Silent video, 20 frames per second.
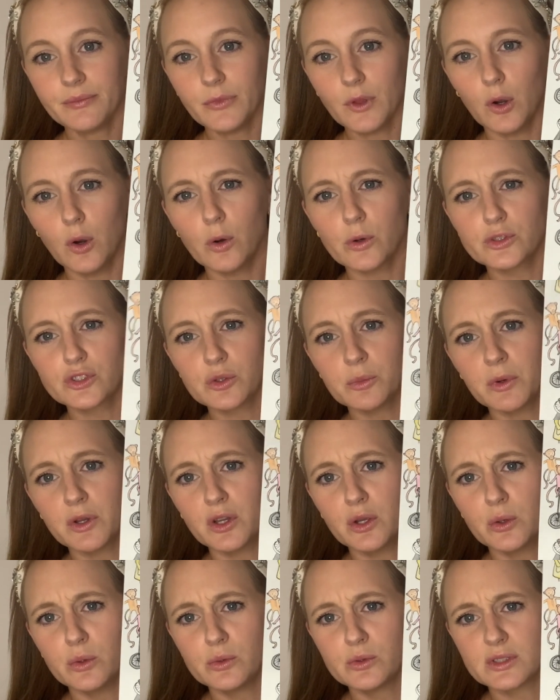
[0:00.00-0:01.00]
Or someone
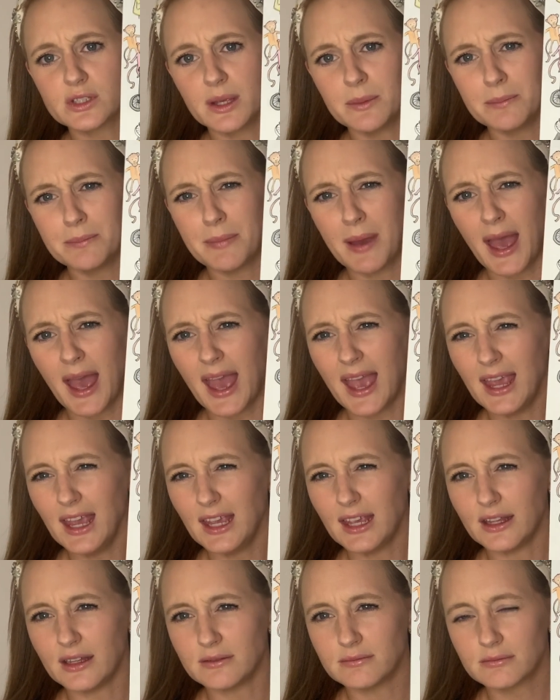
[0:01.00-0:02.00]
who's in
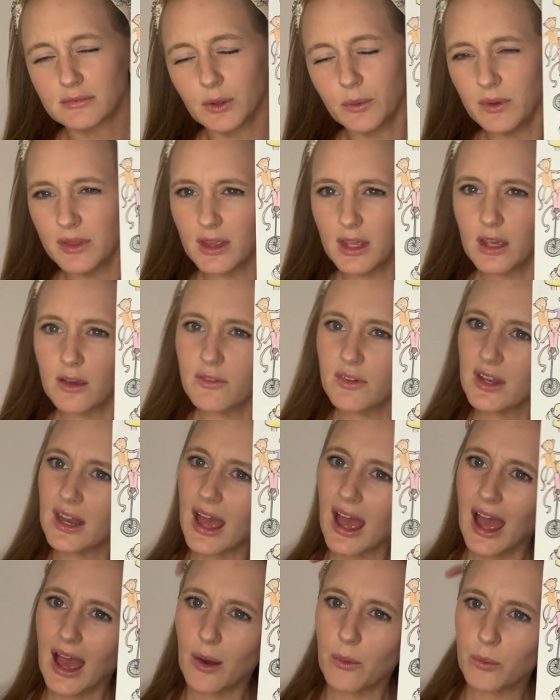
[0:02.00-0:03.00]
pain. Can we think of an
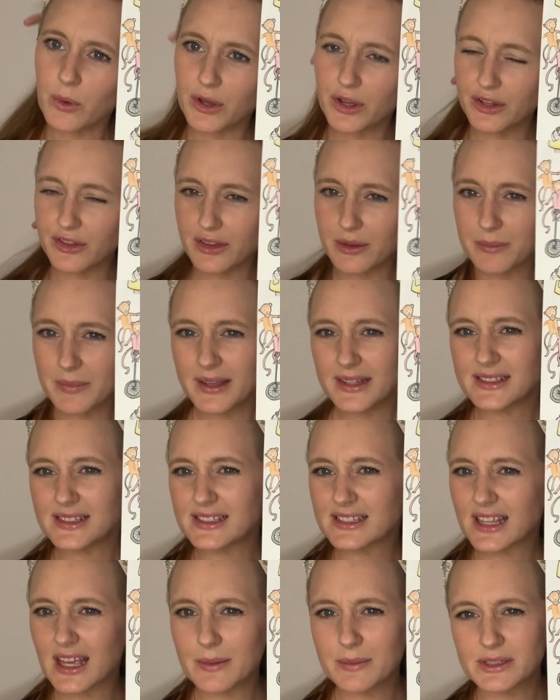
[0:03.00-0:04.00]
at word that means the
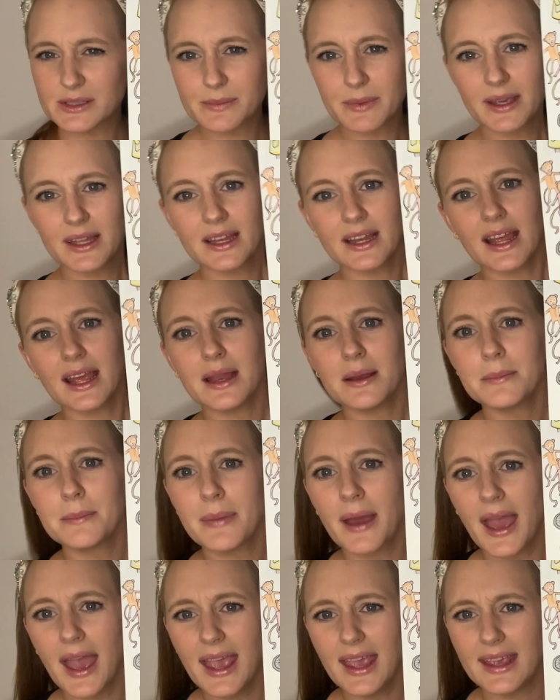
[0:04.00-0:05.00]
same as being in
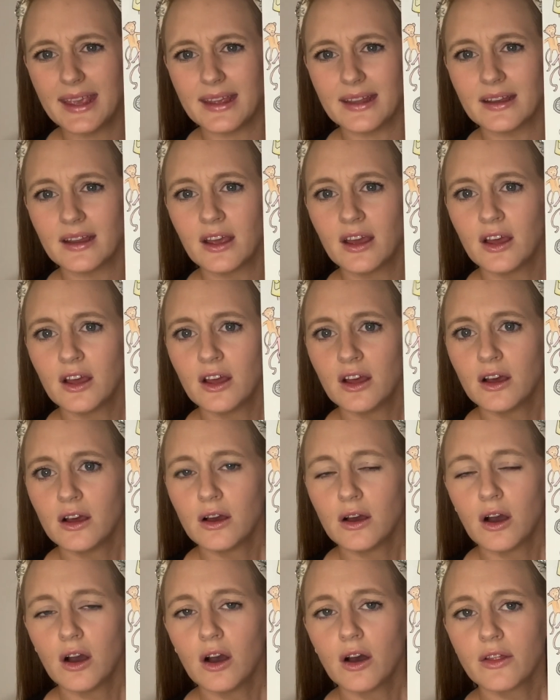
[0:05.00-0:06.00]
pain?
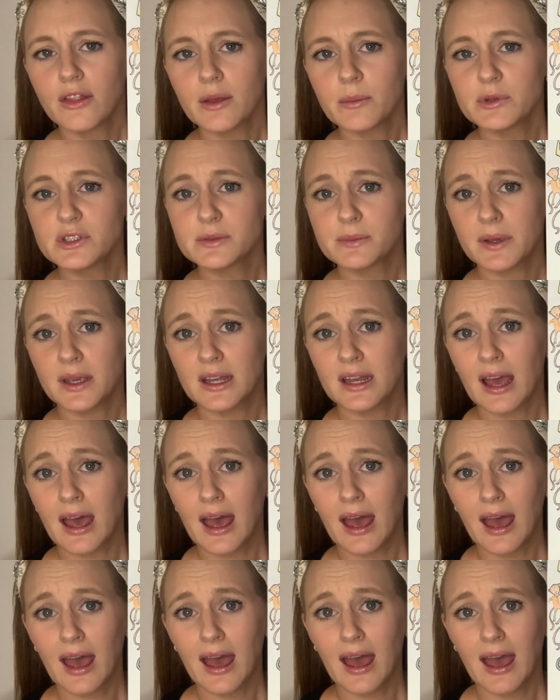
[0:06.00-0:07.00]
It must be an
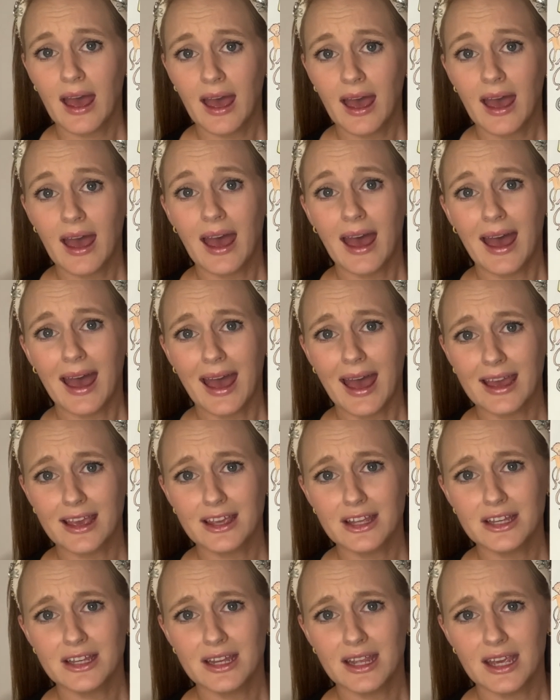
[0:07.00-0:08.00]

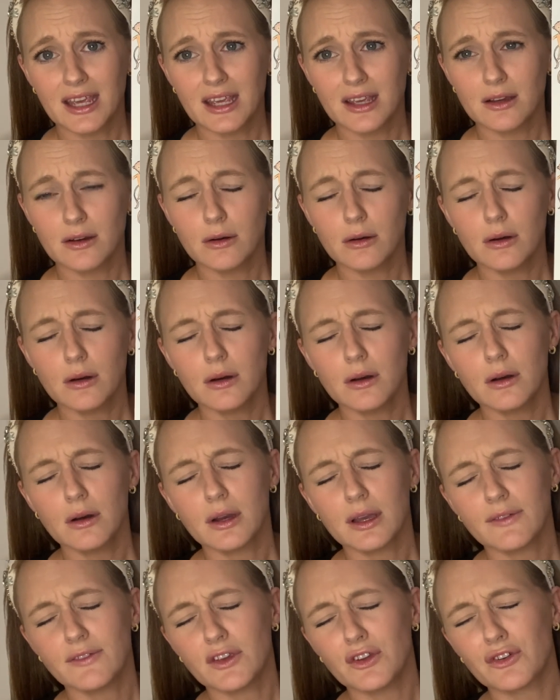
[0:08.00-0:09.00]
agony. Oh,
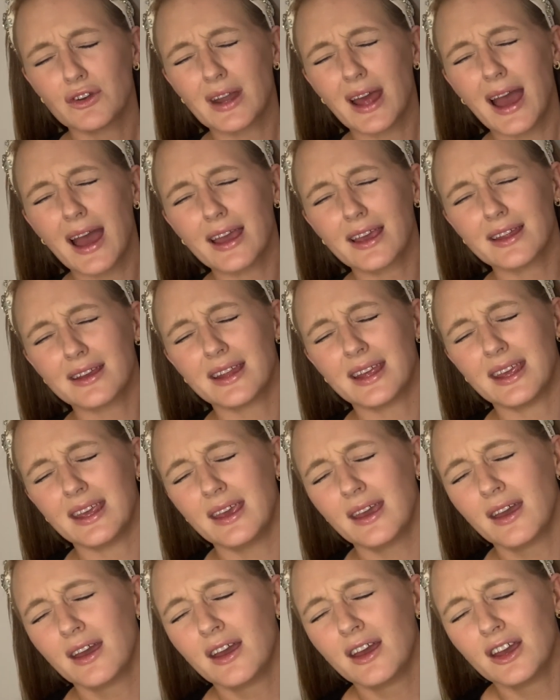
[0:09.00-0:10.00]
if you're in agony,
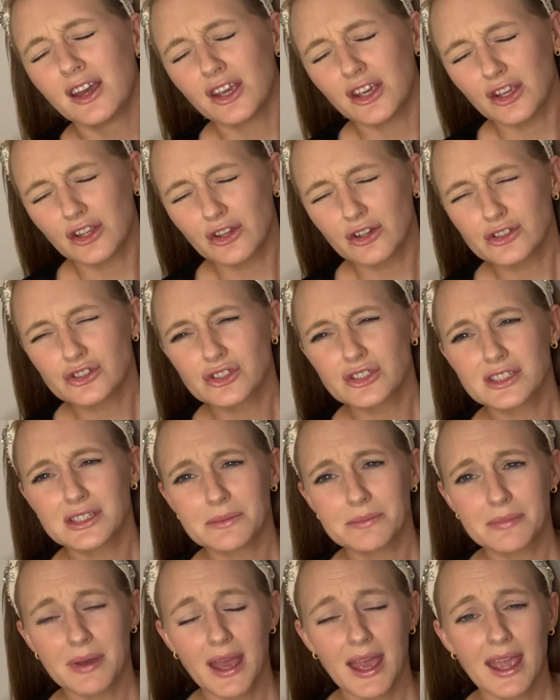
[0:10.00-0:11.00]
you're not just
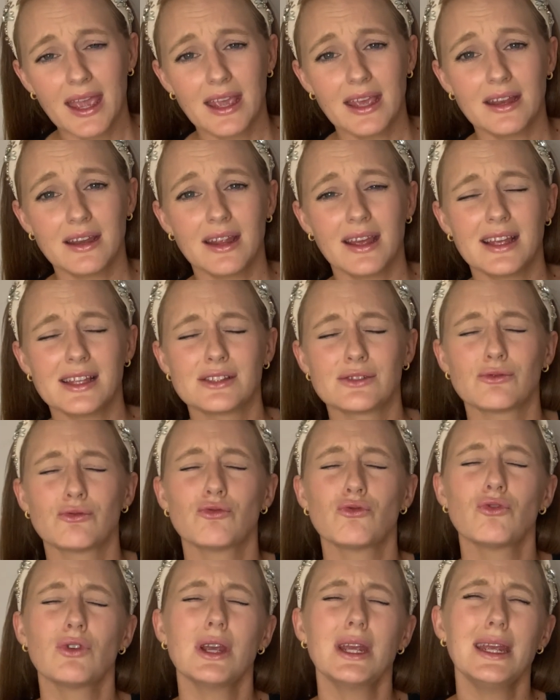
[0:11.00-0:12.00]
in pain, it
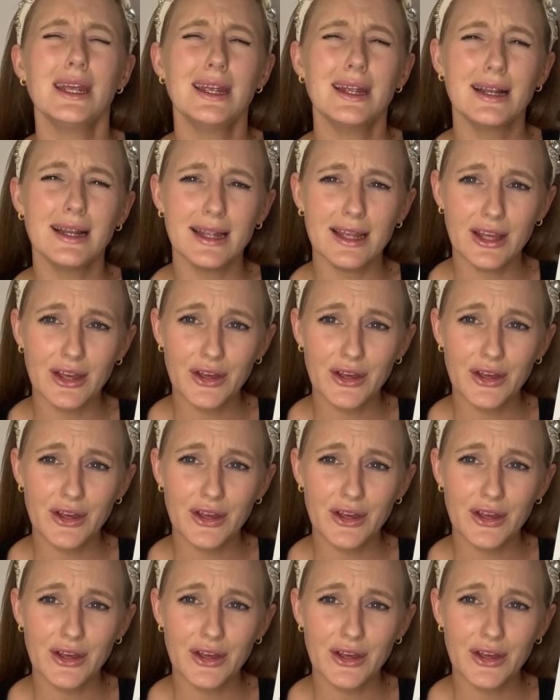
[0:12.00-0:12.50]
really